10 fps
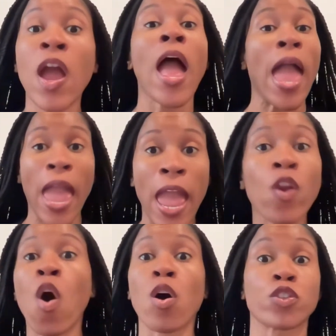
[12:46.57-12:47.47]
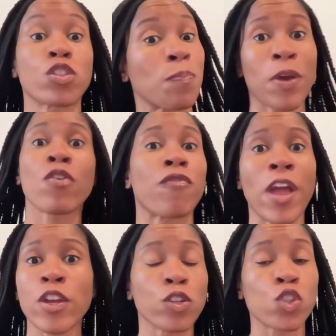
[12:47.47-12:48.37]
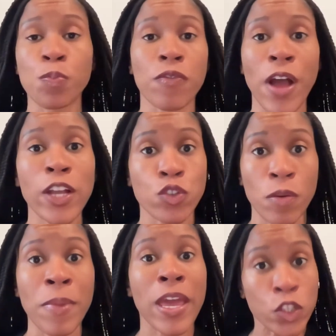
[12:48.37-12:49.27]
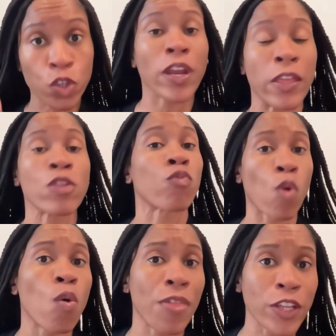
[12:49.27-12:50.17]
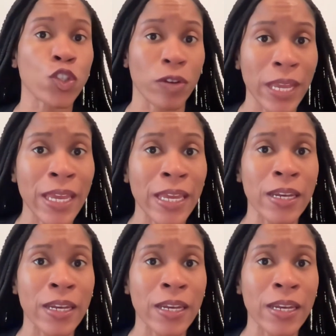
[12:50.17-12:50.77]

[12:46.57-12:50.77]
and also to better vet your supervisor or manager in the role that you're in,